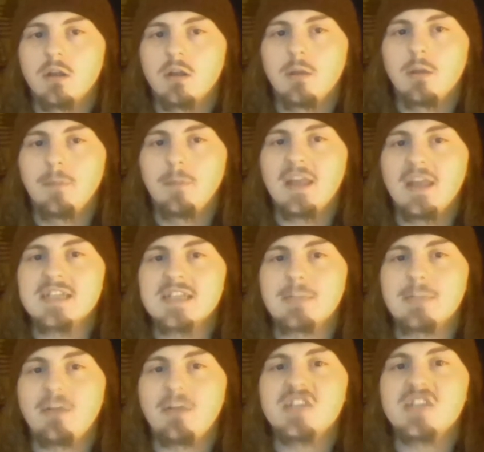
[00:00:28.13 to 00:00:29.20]
Because the
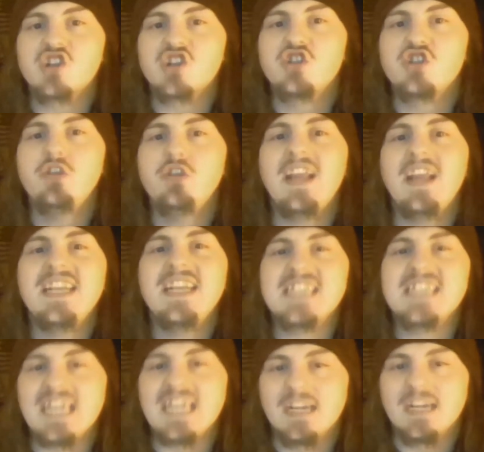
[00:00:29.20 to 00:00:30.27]
police are too
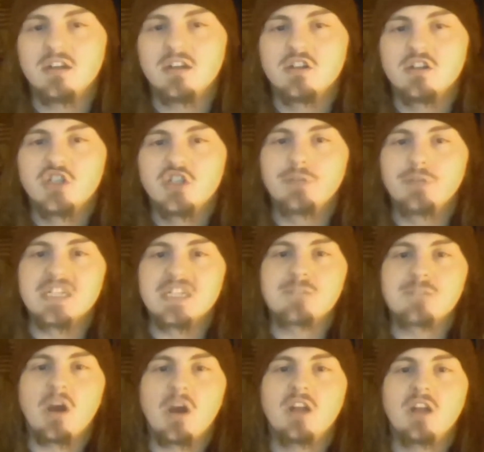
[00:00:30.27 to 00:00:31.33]
lazy to
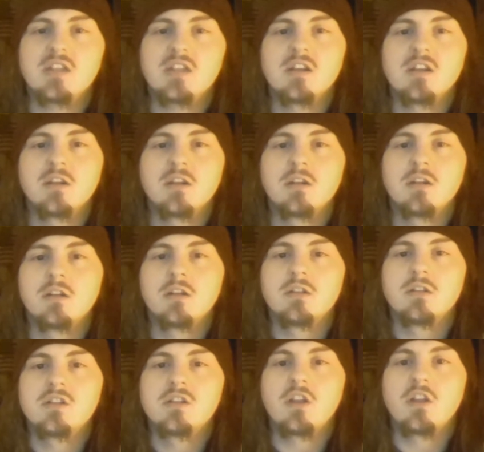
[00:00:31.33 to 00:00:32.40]
respond
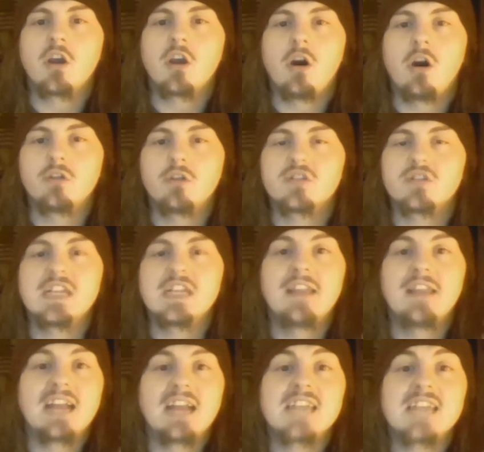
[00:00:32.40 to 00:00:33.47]
to the calls in
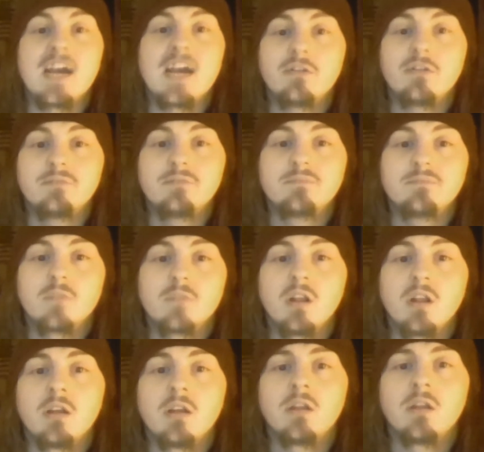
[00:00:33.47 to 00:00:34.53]
that town.
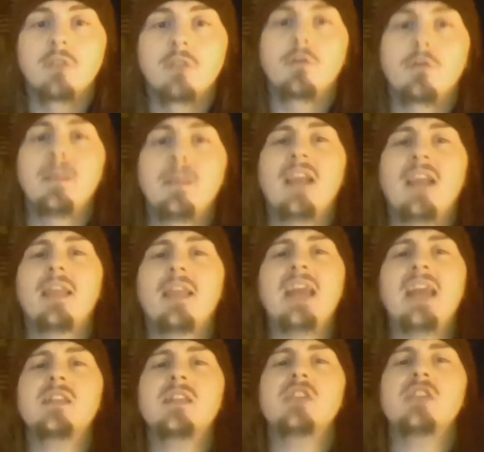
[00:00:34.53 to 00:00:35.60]
From the
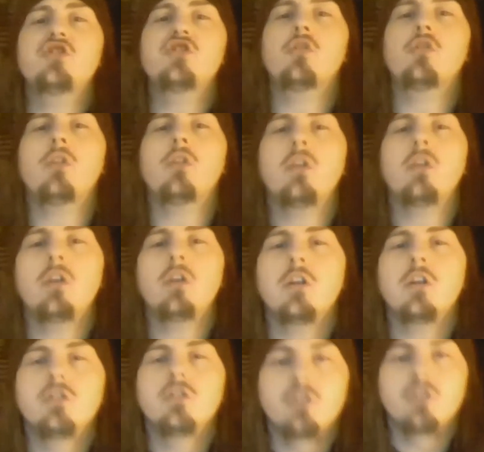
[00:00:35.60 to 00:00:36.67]
Atlanta
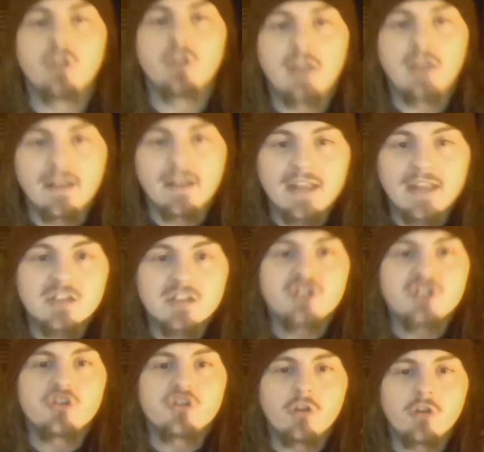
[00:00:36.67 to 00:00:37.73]

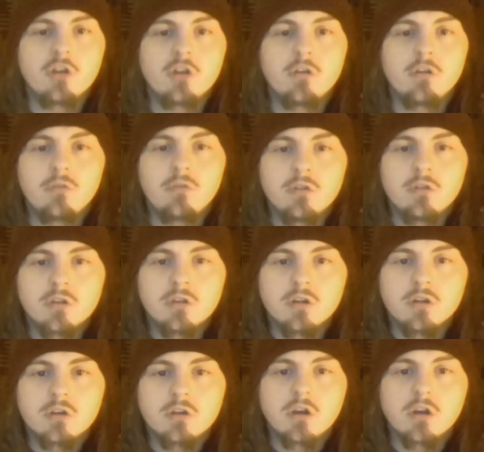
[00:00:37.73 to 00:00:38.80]

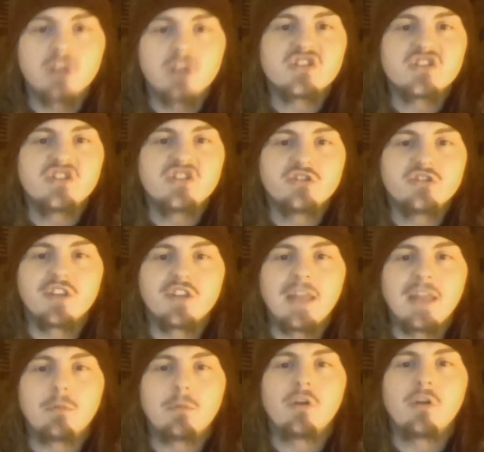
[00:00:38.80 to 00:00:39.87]
Journal-Constitution,
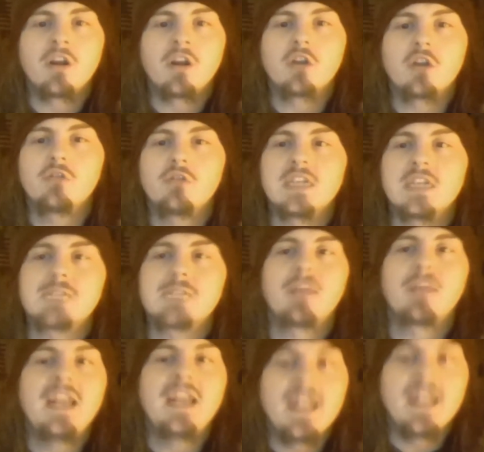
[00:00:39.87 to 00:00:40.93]
they wrote an article
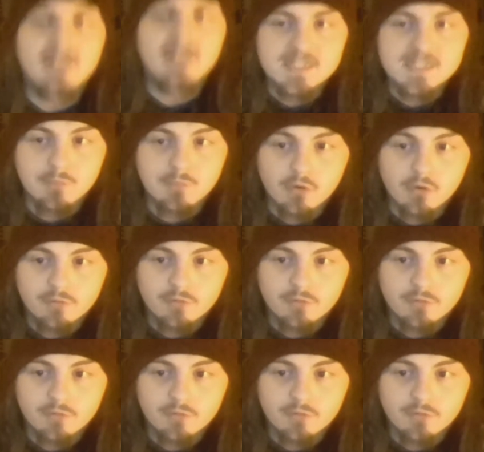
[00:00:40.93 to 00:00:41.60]
explaining this bull.